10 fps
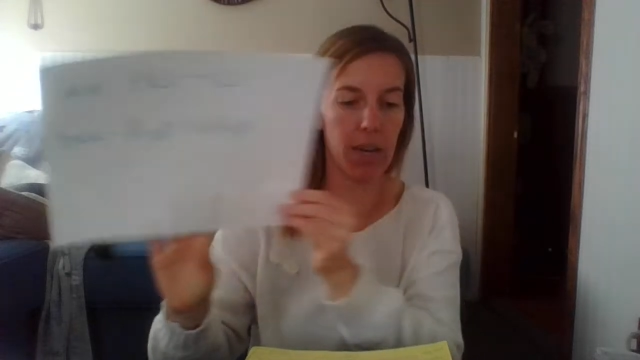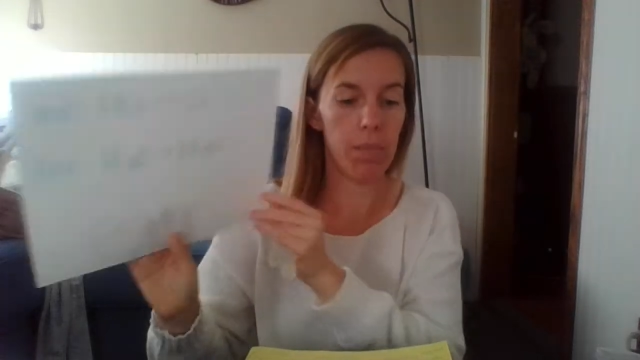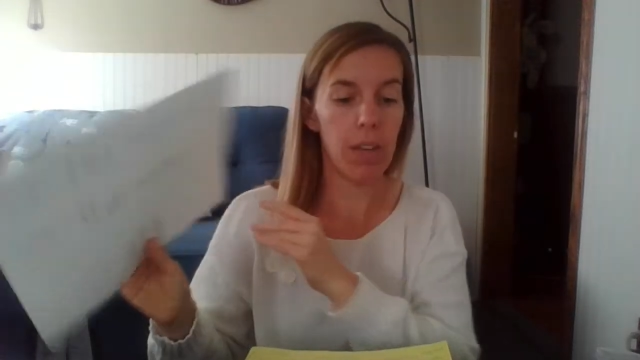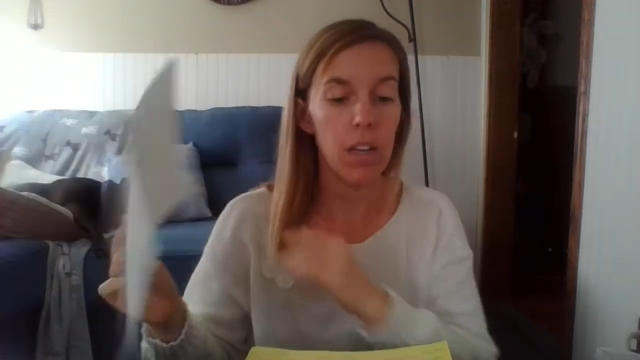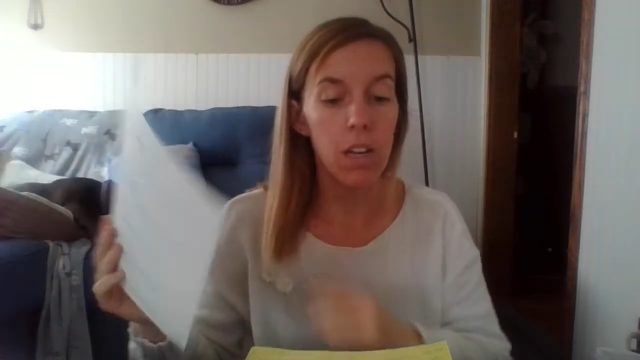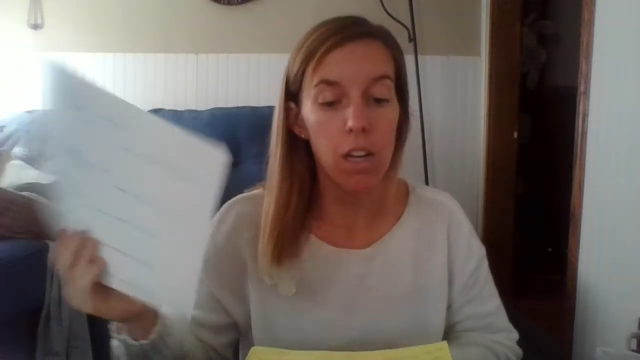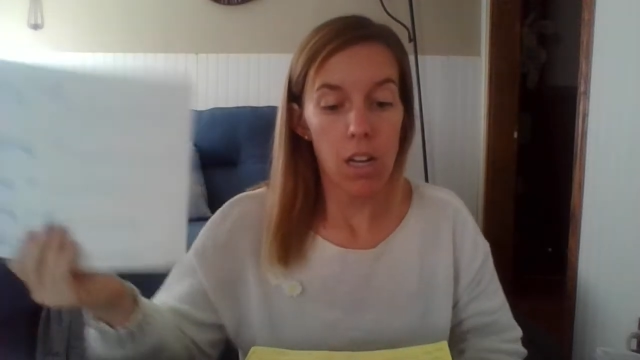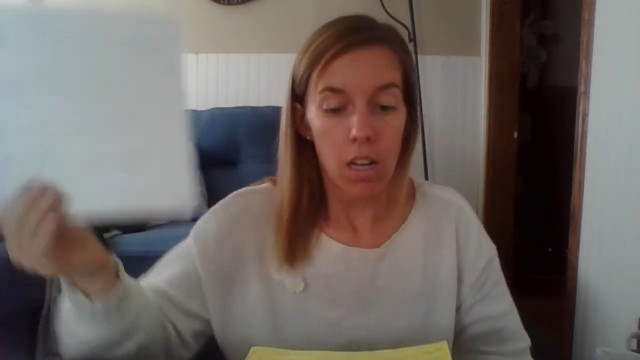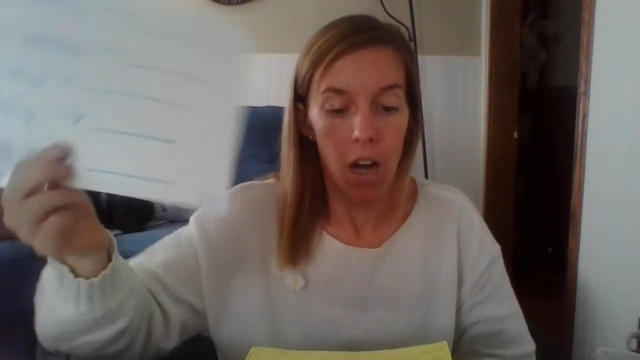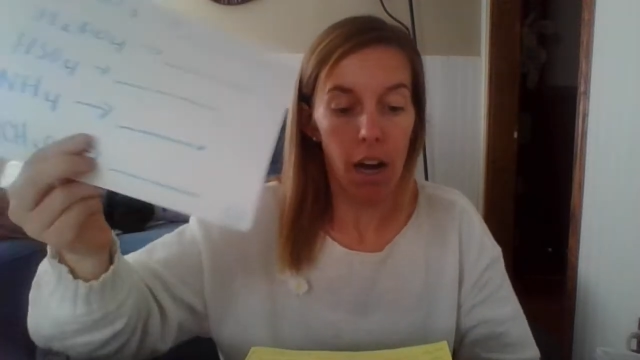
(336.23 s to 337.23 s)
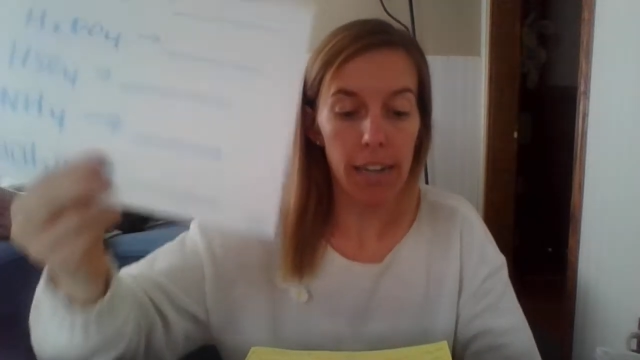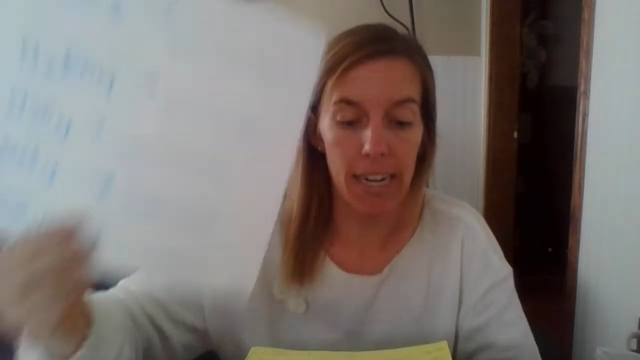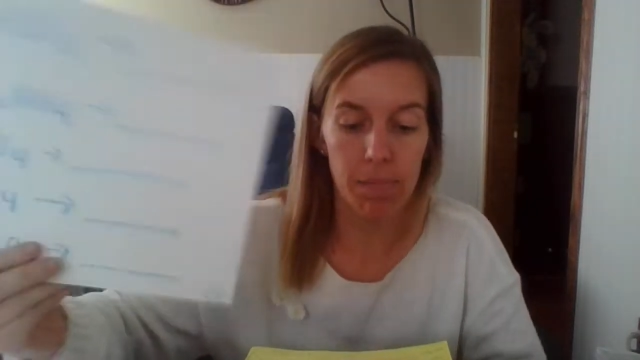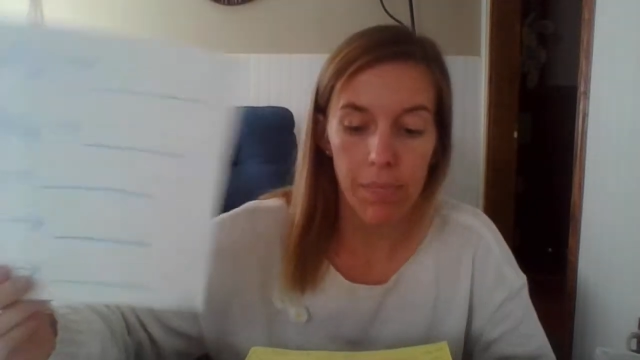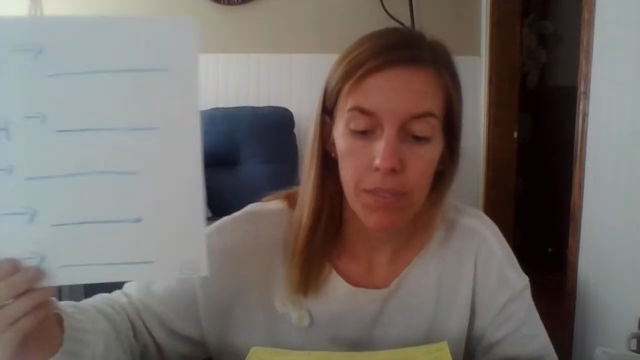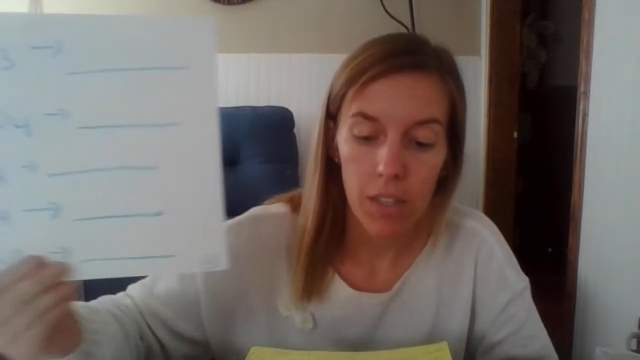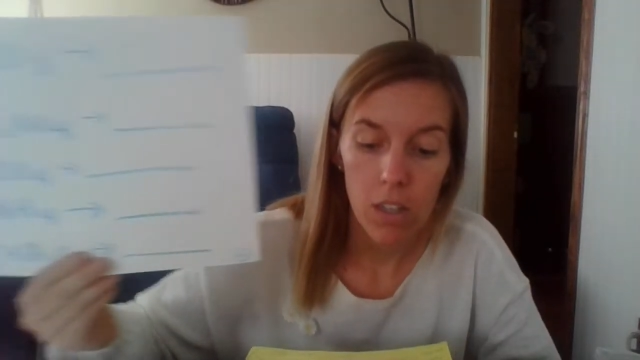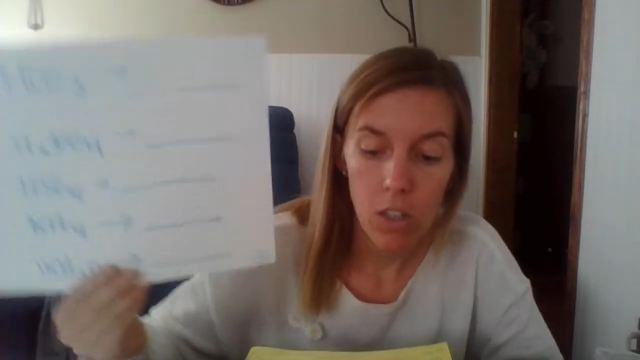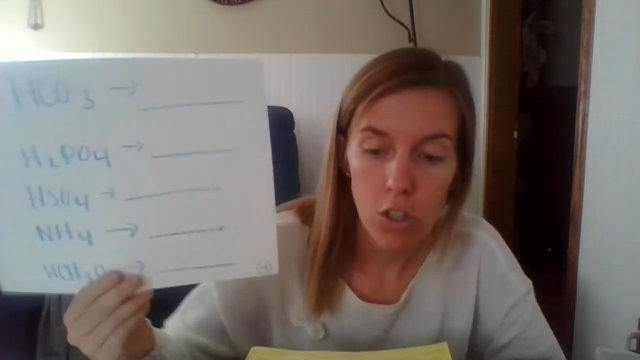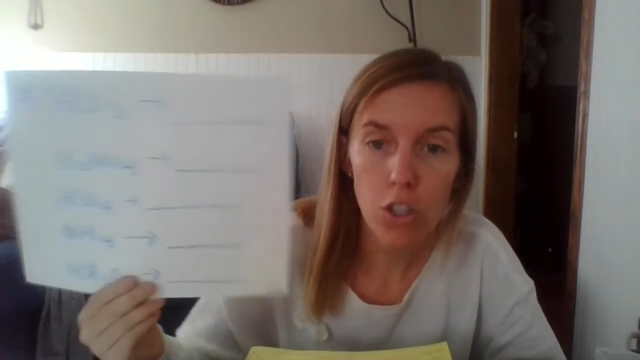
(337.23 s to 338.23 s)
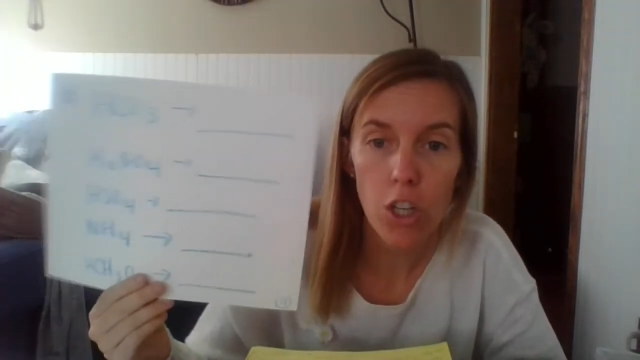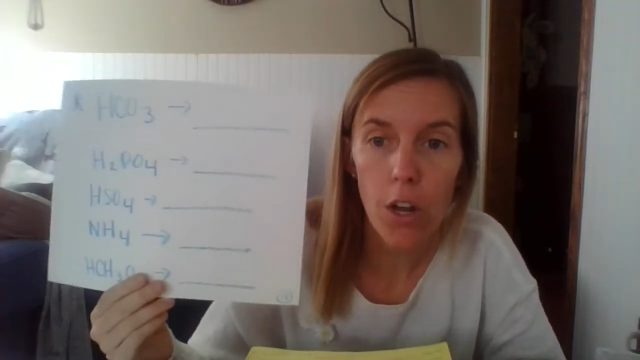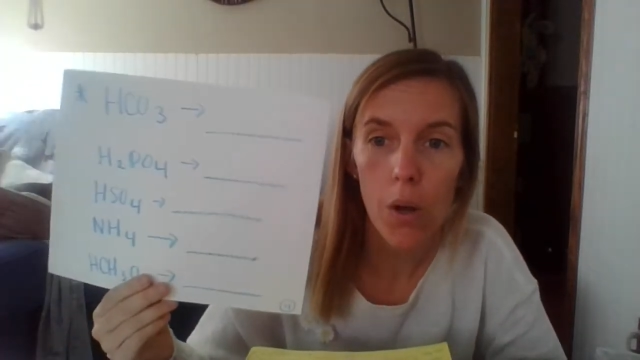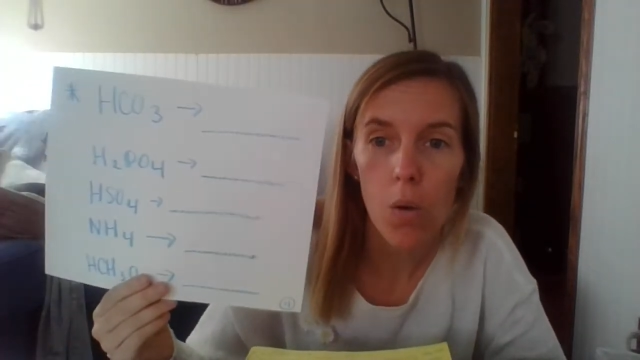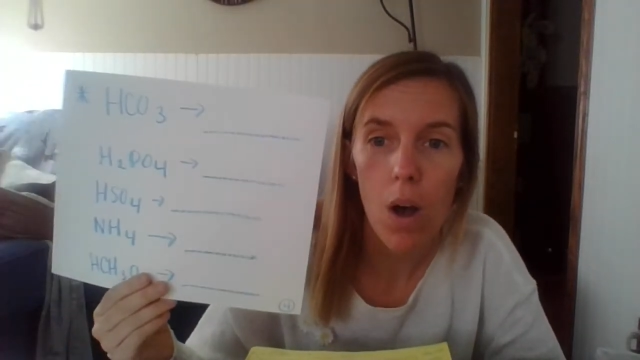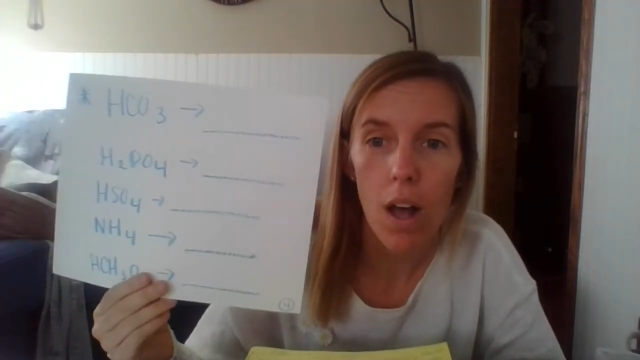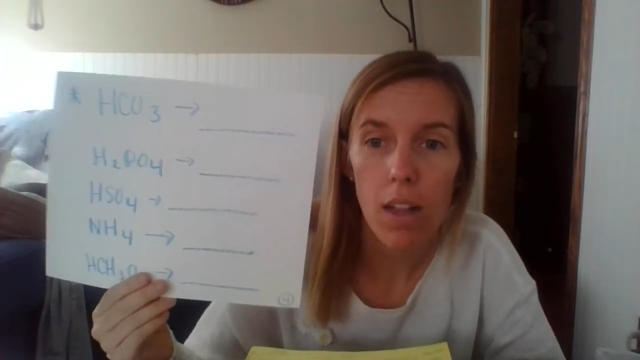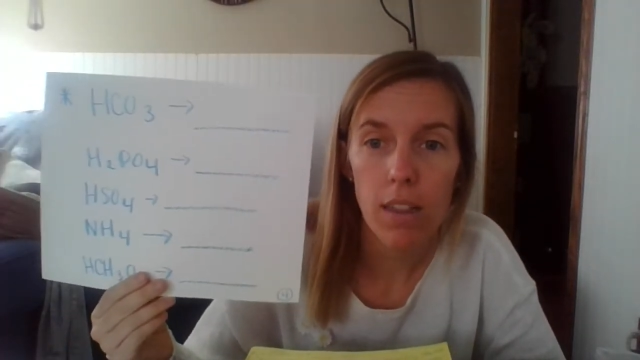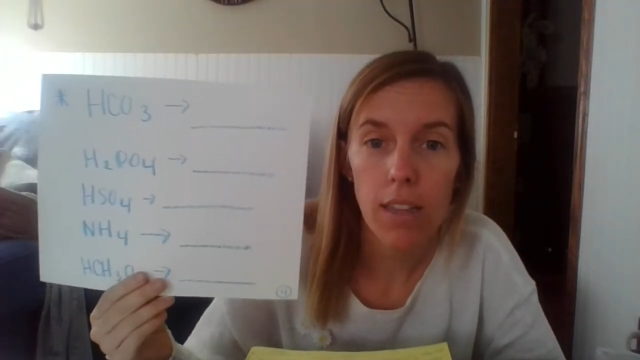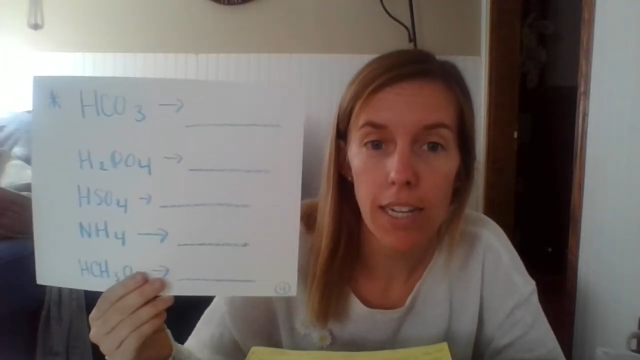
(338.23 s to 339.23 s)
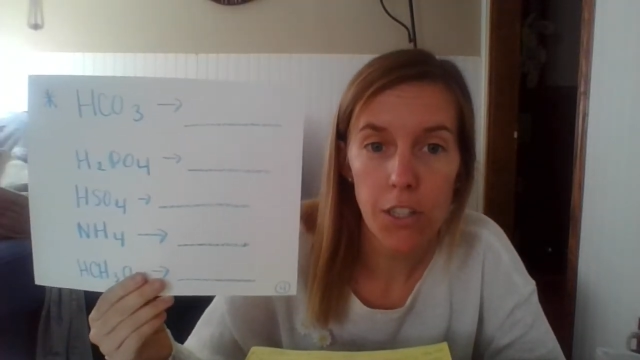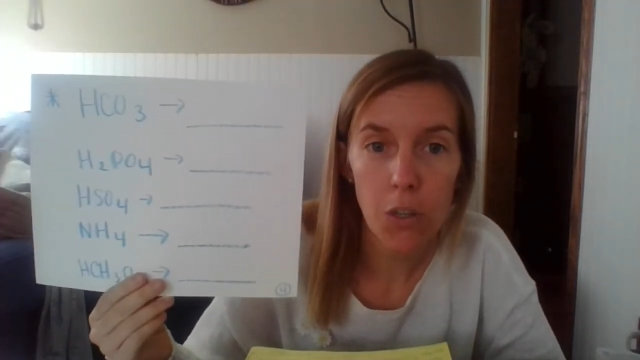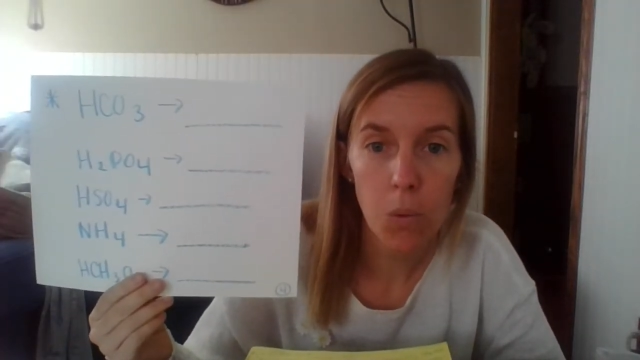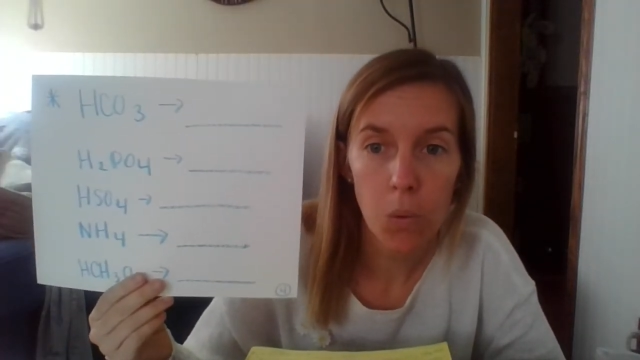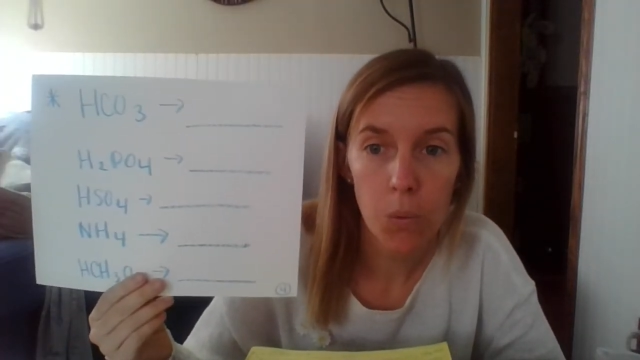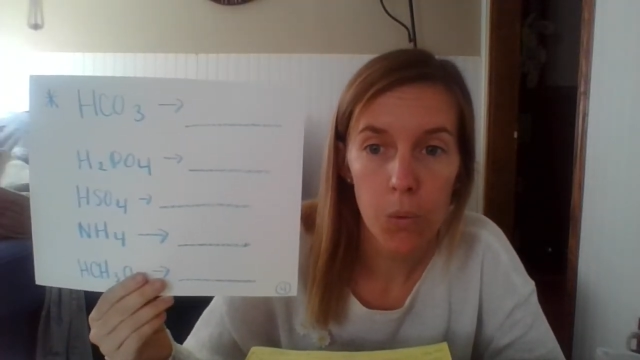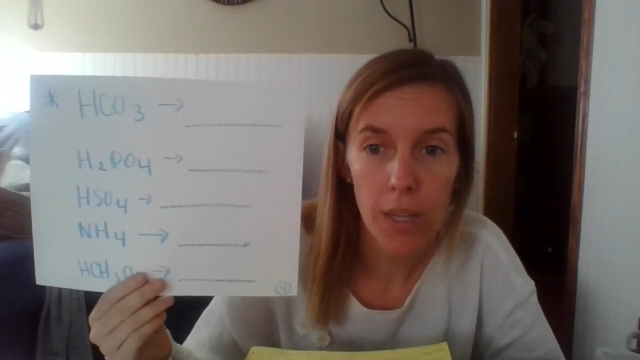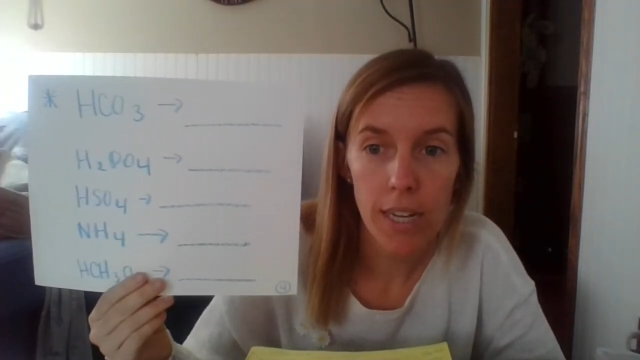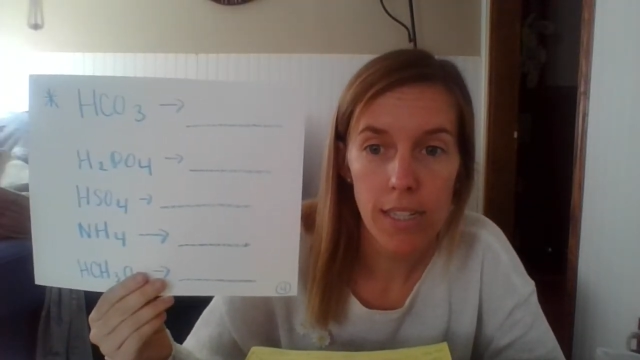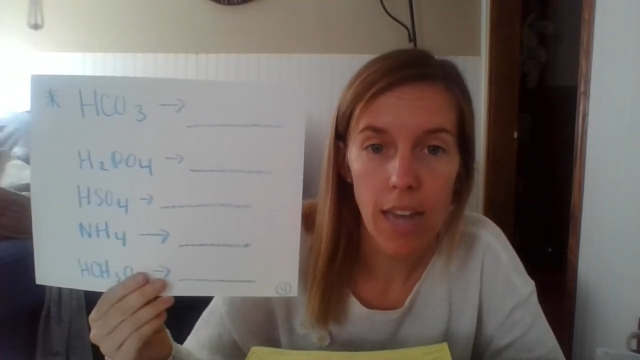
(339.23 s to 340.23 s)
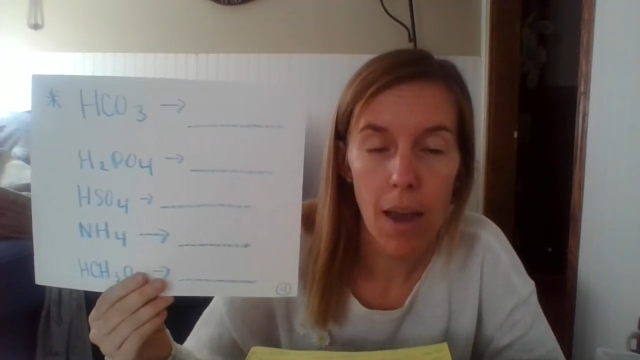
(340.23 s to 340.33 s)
All right, so let's go through this.